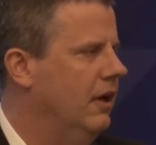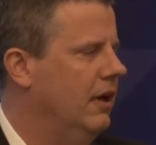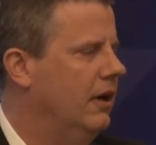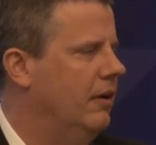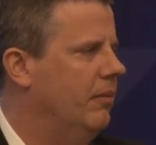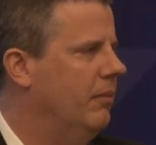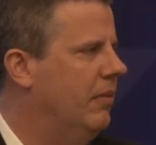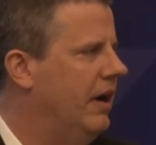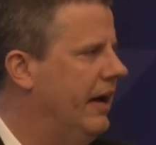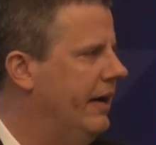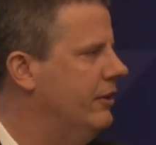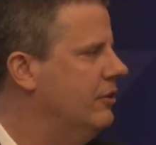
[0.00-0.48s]

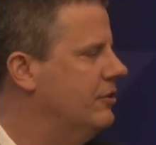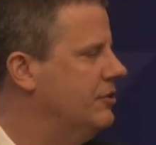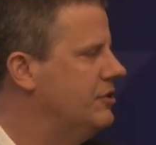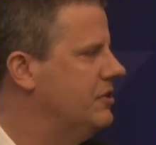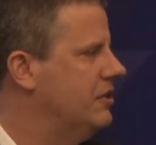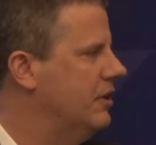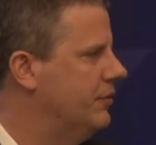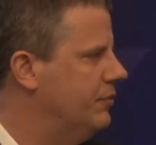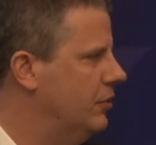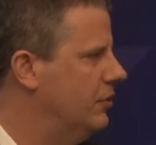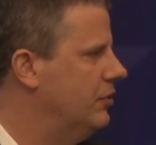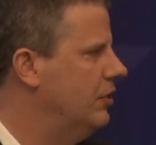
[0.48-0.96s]
minor
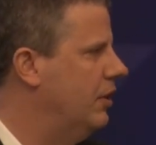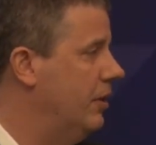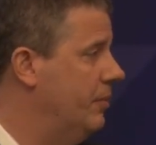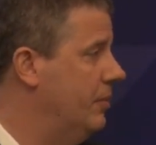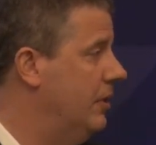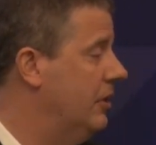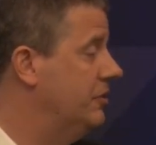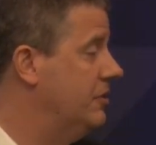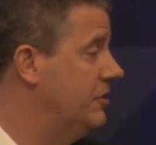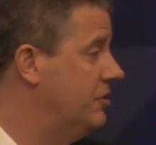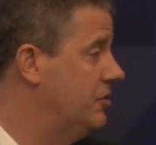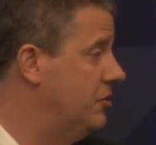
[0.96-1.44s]
stuff. We're talking
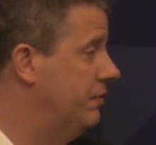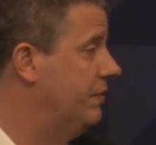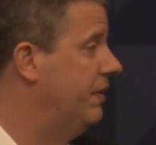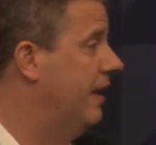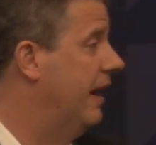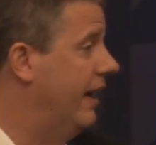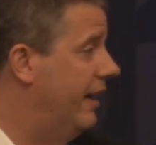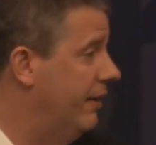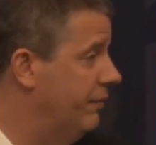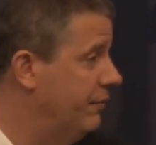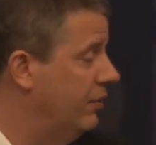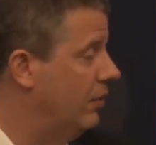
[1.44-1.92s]
about the
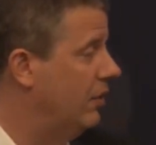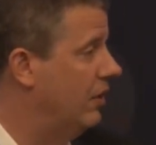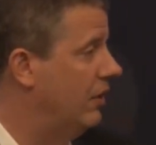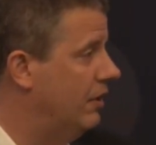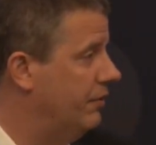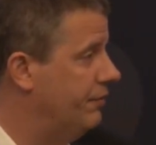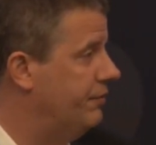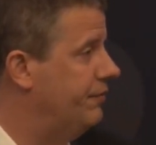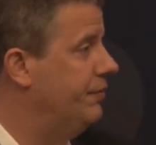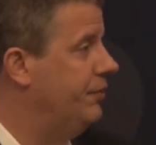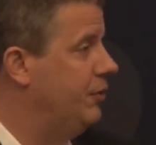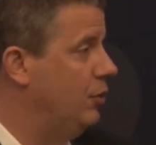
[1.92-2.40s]
survival
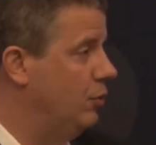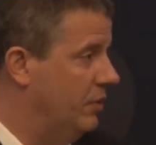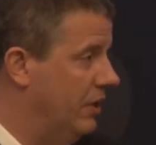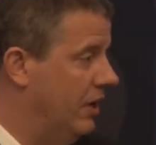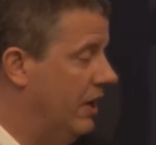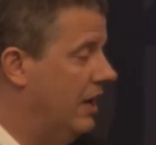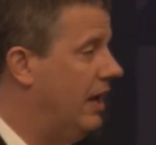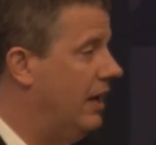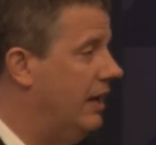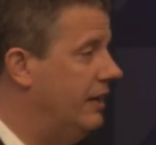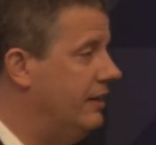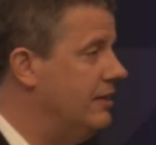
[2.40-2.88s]
of
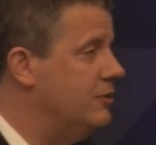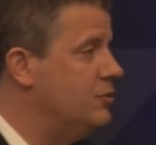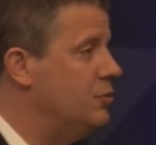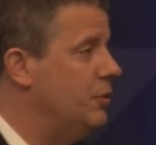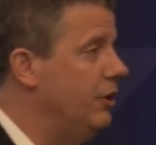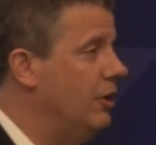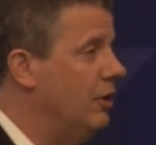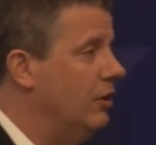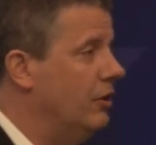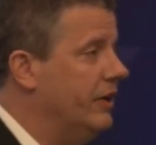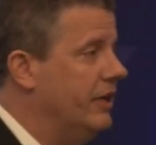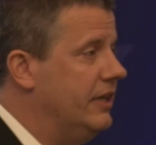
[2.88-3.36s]
humankind as we
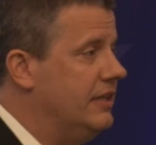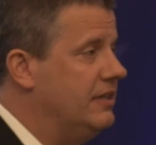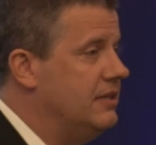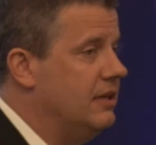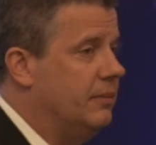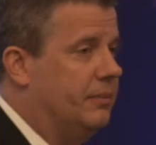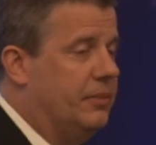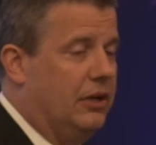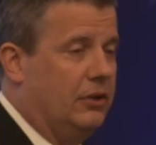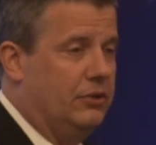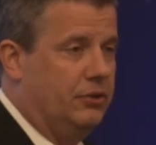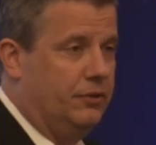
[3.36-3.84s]
know it,
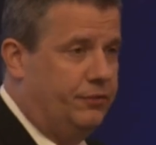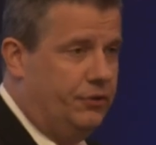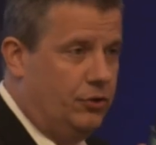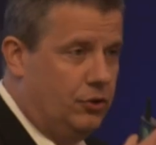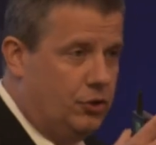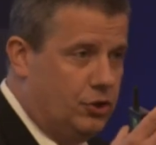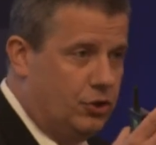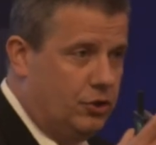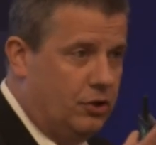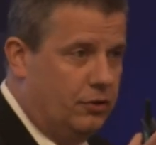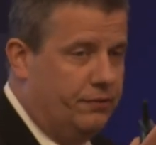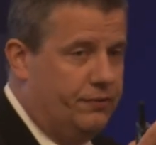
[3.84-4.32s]
about the
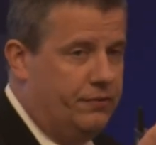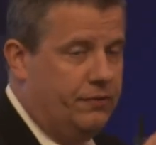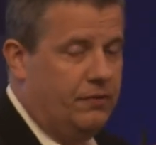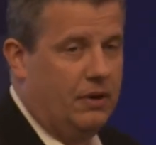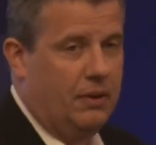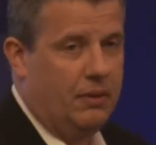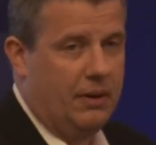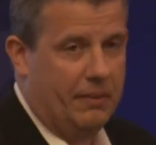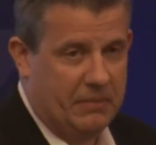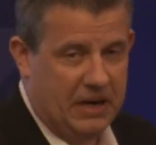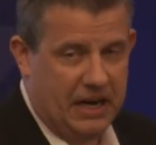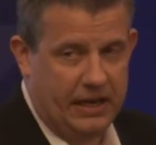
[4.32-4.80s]
future of
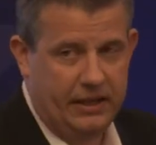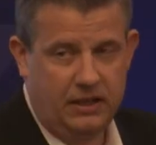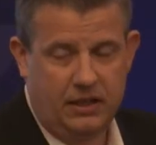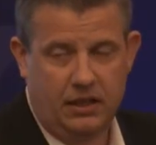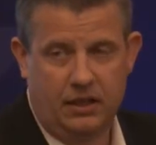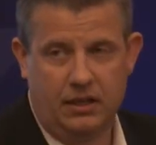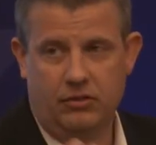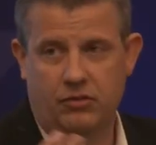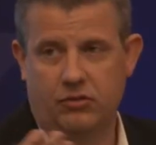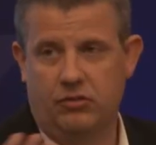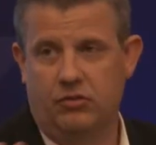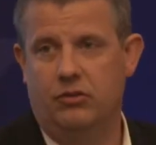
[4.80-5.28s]
my
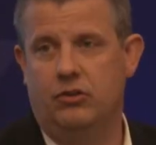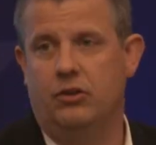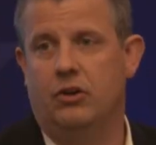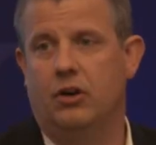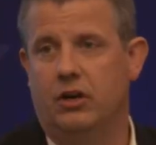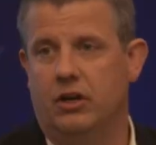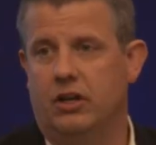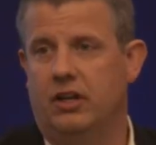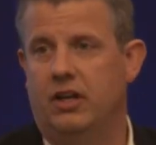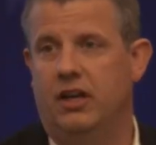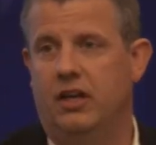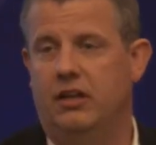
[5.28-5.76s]
kids,
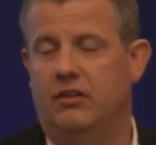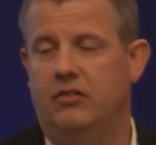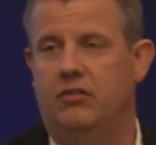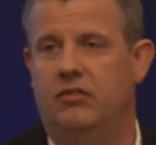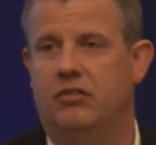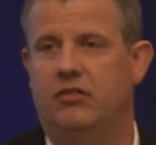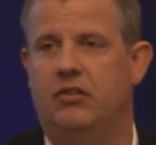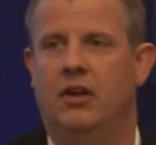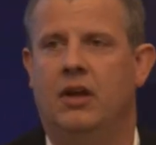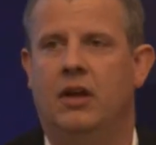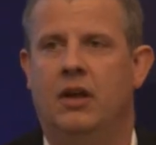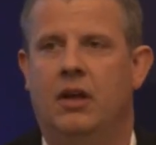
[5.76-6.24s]
your kids.